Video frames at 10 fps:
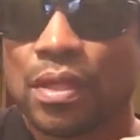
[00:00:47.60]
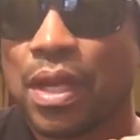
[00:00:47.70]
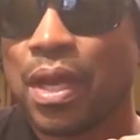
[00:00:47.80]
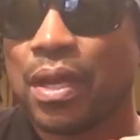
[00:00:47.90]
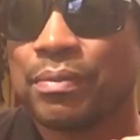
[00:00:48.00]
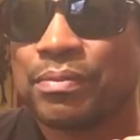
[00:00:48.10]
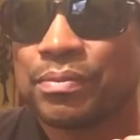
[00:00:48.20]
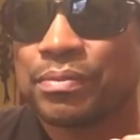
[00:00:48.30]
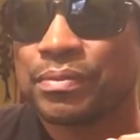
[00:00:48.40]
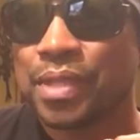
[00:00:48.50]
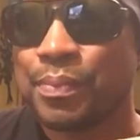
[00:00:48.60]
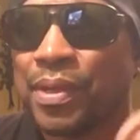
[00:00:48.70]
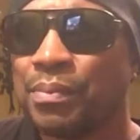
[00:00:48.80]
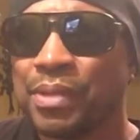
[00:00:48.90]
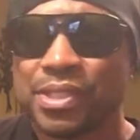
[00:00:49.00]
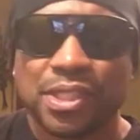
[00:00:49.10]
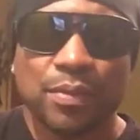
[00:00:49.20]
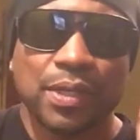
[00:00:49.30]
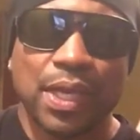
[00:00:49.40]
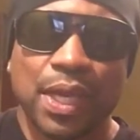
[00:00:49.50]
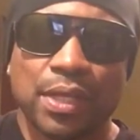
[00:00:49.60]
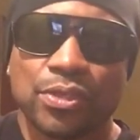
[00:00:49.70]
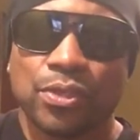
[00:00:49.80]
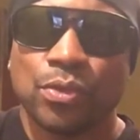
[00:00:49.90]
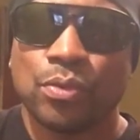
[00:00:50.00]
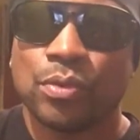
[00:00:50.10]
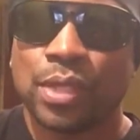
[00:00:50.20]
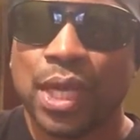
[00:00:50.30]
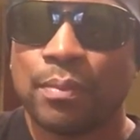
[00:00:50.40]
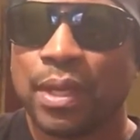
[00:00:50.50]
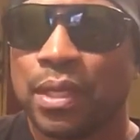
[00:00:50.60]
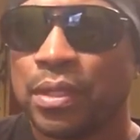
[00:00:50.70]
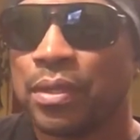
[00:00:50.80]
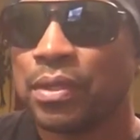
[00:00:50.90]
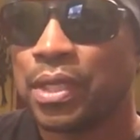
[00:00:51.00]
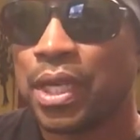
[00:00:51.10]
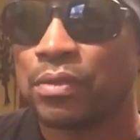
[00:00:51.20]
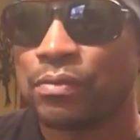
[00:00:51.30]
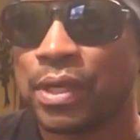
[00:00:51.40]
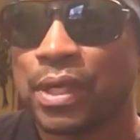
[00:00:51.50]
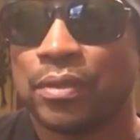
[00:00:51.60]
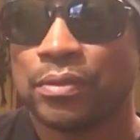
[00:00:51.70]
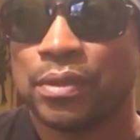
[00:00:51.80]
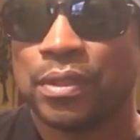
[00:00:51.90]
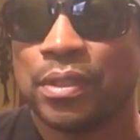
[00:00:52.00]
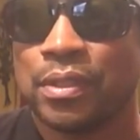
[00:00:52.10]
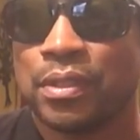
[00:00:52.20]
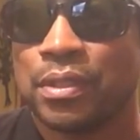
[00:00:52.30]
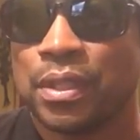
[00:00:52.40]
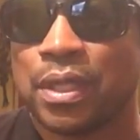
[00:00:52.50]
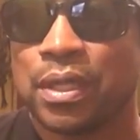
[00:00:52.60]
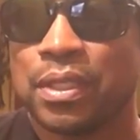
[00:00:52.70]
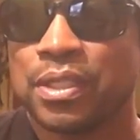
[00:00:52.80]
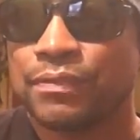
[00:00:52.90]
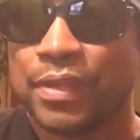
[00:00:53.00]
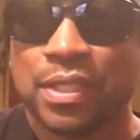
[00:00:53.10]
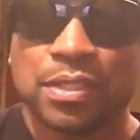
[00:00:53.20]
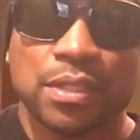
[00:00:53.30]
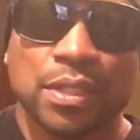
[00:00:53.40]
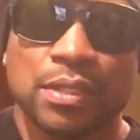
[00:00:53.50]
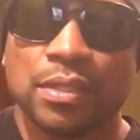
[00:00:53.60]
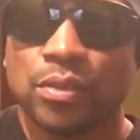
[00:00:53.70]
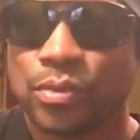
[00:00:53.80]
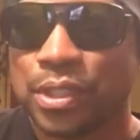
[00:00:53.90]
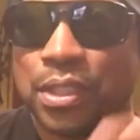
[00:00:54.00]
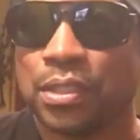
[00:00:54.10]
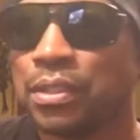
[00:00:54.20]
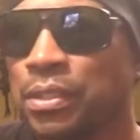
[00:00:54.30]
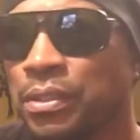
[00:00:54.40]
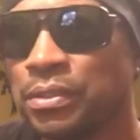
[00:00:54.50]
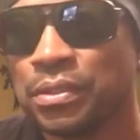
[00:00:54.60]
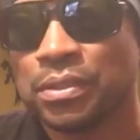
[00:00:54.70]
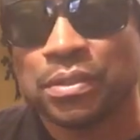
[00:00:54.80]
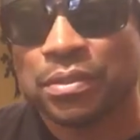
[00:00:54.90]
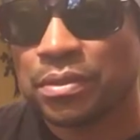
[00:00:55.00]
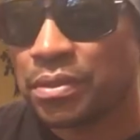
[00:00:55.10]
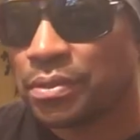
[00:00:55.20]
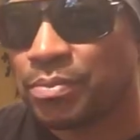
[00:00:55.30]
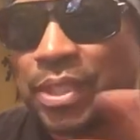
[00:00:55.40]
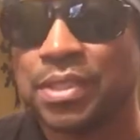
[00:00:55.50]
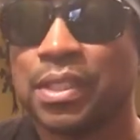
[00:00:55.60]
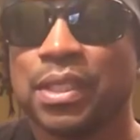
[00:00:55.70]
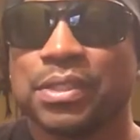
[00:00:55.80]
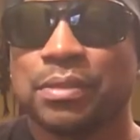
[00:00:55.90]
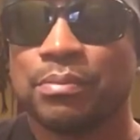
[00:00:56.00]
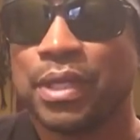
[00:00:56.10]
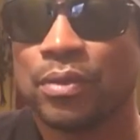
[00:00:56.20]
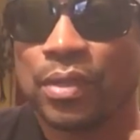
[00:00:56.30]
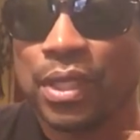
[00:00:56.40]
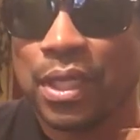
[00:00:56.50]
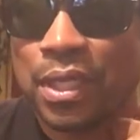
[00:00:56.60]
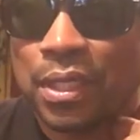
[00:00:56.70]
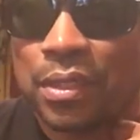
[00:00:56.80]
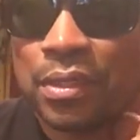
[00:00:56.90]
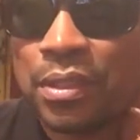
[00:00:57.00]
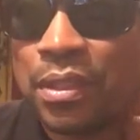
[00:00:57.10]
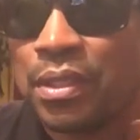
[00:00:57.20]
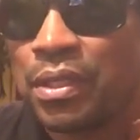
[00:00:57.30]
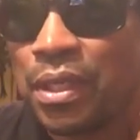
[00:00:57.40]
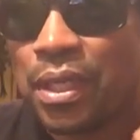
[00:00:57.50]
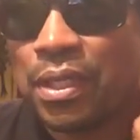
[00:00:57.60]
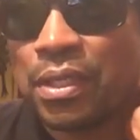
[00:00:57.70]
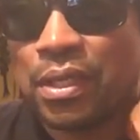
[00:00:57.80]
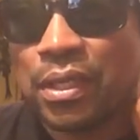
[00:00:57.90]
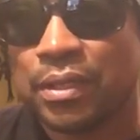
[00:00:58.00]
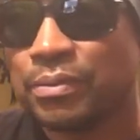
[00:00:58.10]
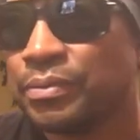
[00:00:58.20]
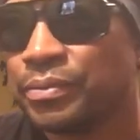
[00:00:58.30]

Uh, he pretty much did what he had to do, got him out of there in the ninth round. Uh, let's face it, Luke Keeler was basically a tomato can, and uh,